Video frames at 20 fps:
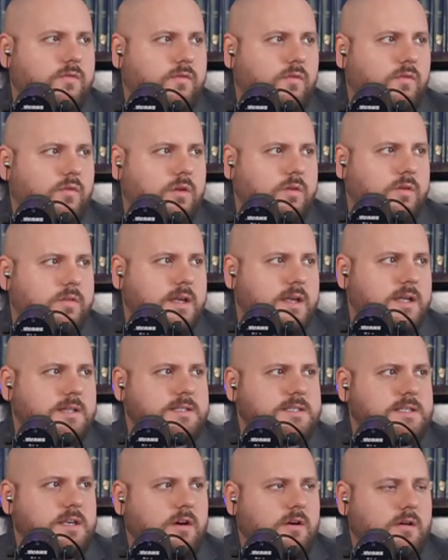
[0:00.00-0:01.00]
for the
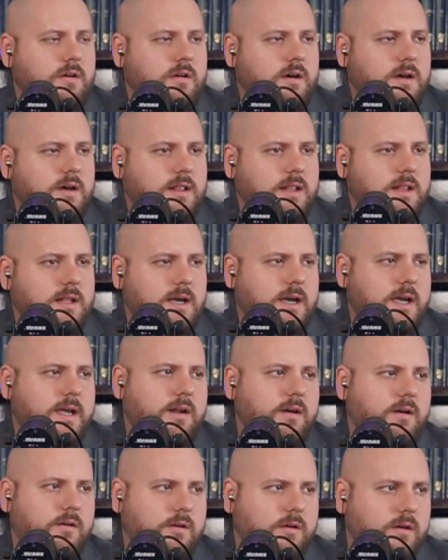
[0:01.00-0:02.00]
NCR
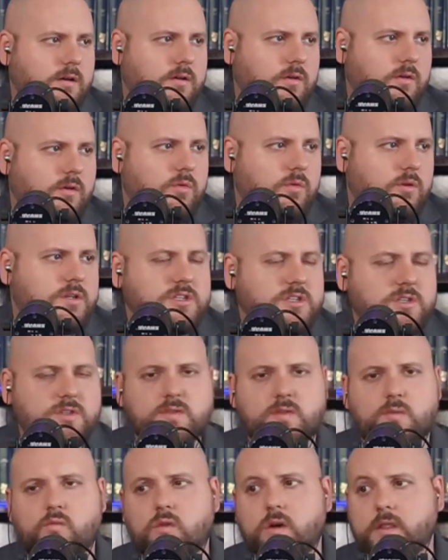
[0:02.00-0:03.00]
Online article, which is
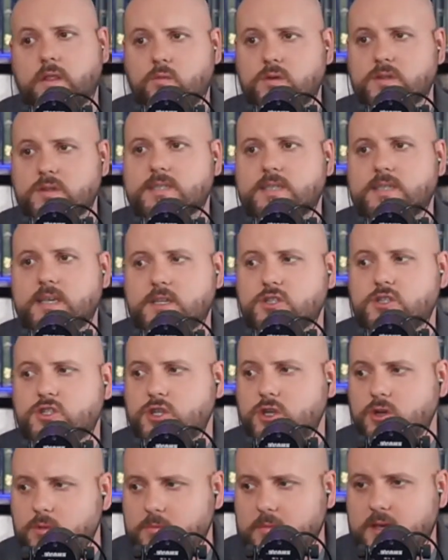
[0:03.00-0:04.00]
the one that was sent
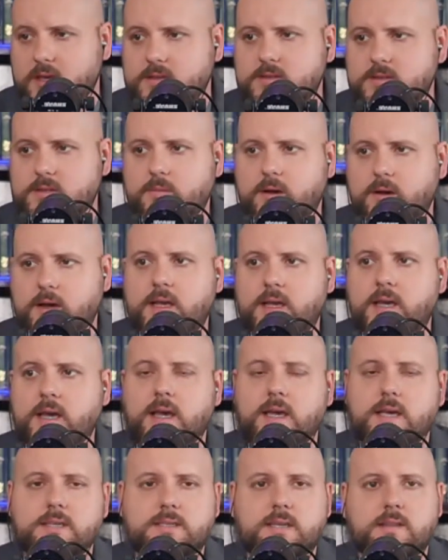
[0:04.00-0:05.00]
to me, somebody
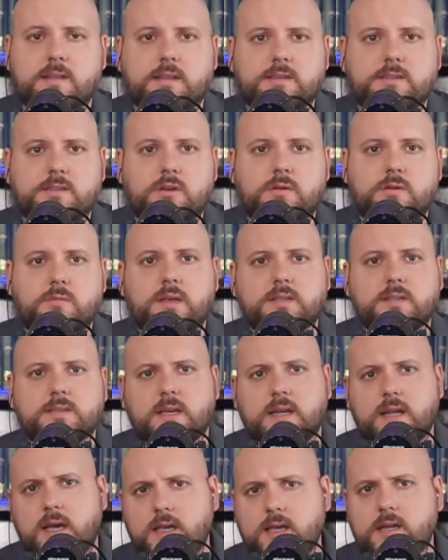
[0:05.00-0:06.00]
sent this to me and
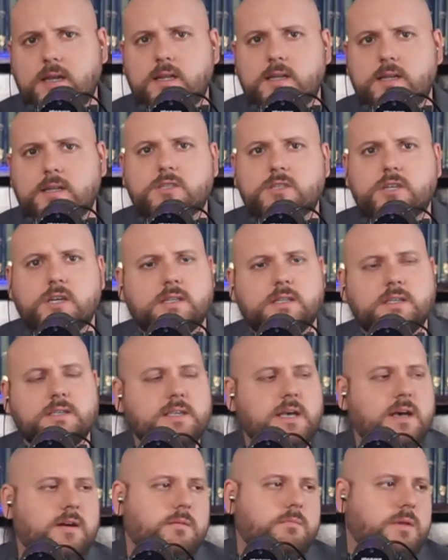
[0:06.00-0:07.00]
said, Hey, you need to check
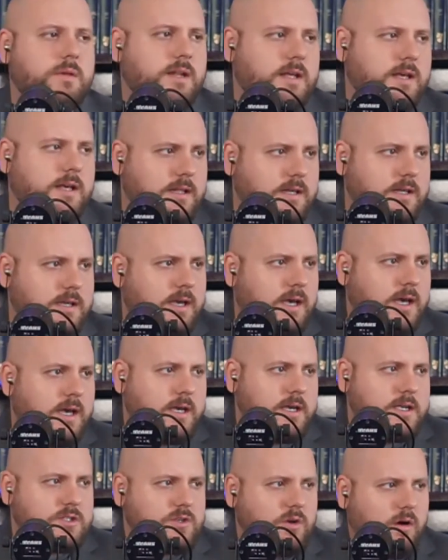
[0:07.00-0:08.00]
this out immediately.
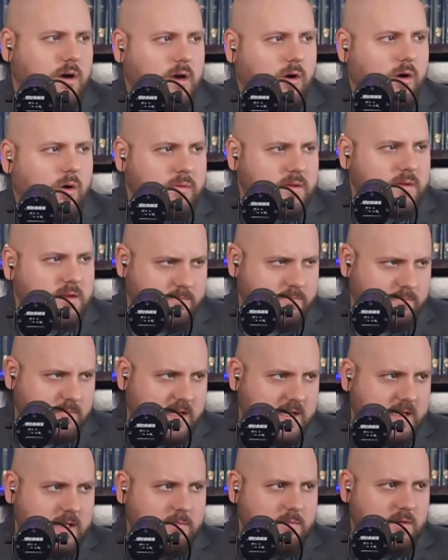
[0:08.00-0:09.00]
So I opened up
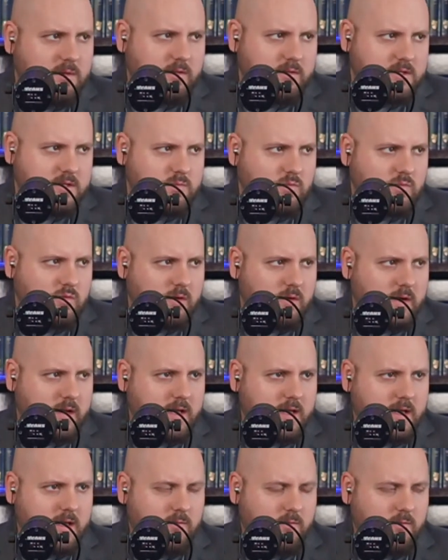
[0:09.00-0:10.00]
my email this
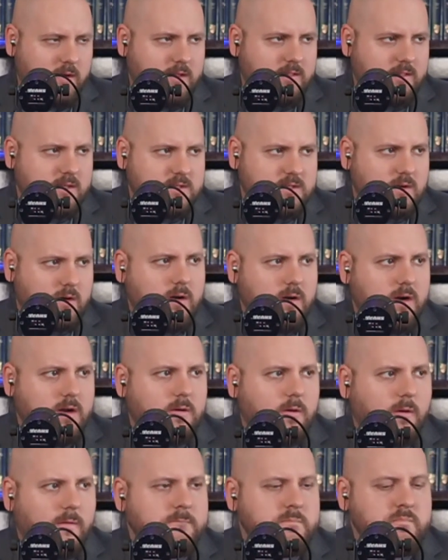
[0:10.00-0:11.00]
morning and read this
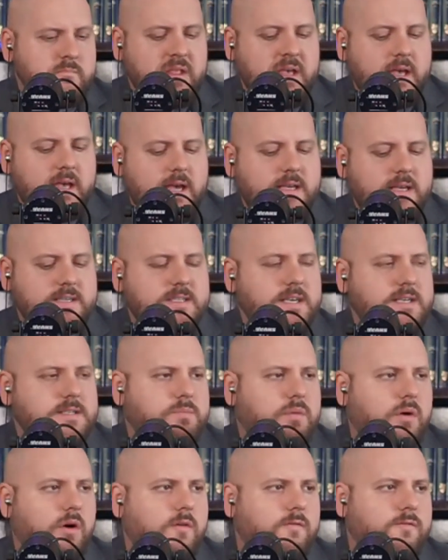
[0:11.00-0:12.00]
article. It says
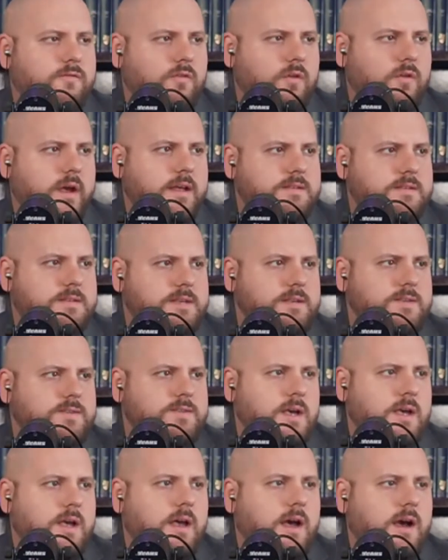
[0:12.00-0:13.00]
Pope
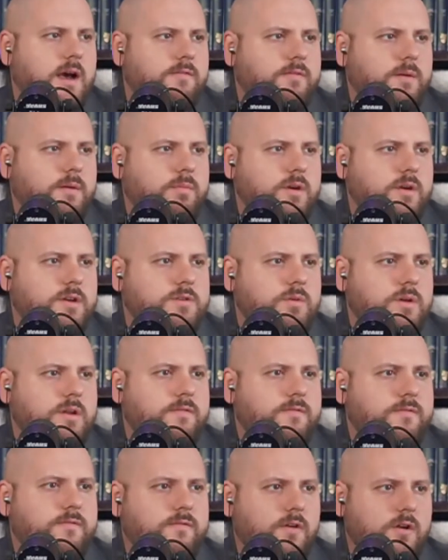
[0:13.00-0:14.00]
Francis on February
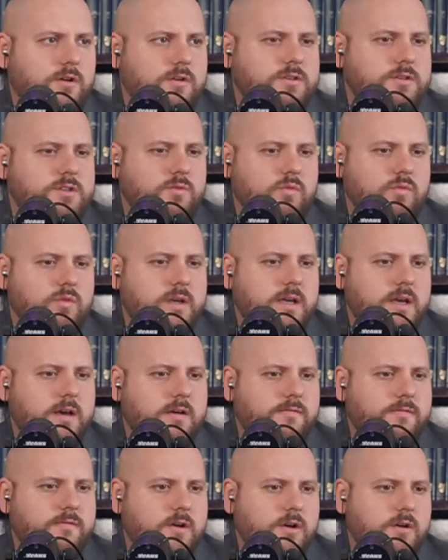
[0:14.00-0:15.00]
21st
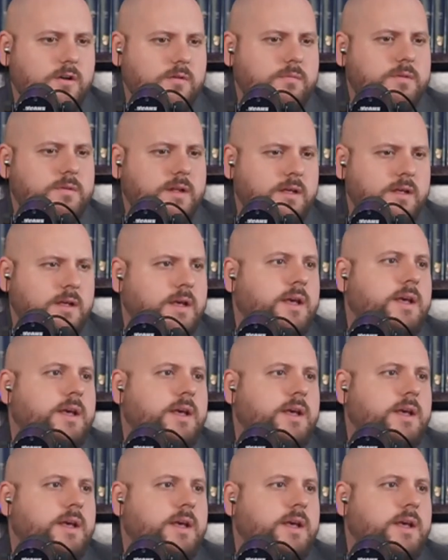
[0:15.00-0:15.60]
reaffirmed.